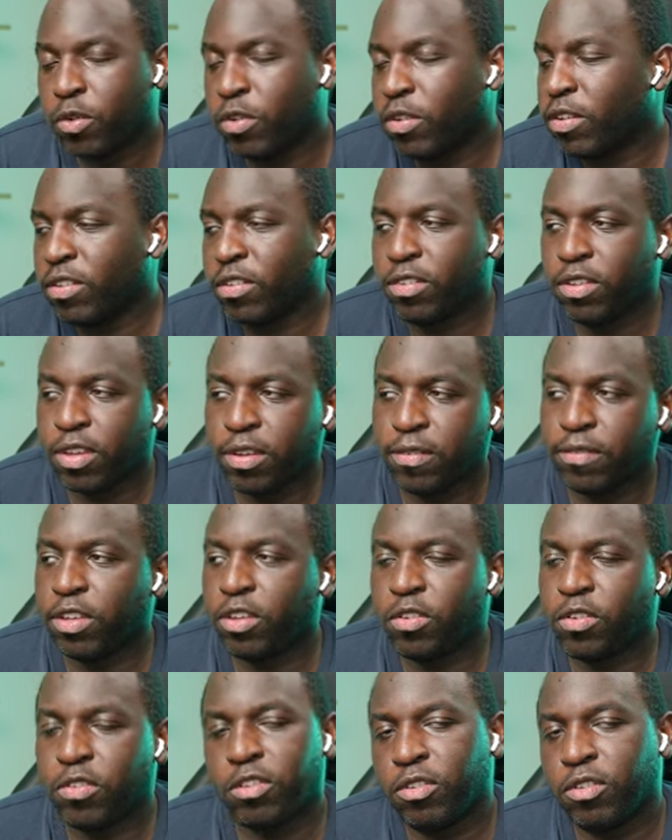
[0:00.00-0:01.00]
what is the server
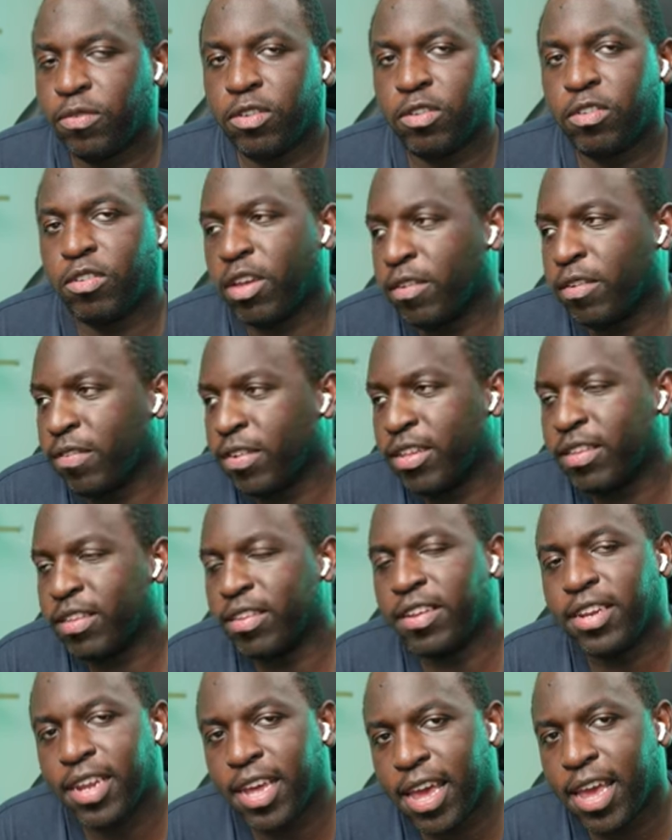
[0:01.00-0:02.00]
usage of a server
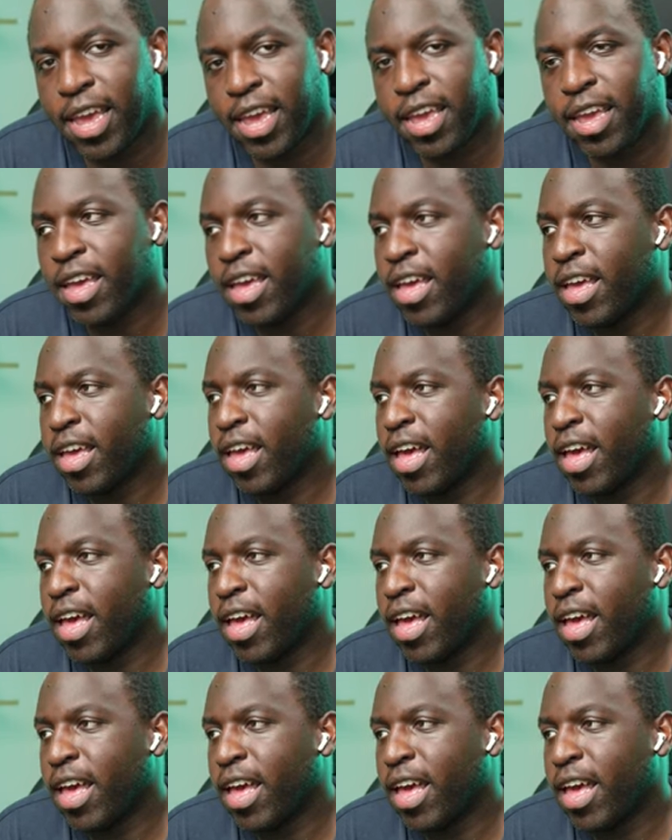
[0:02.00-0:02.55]
today,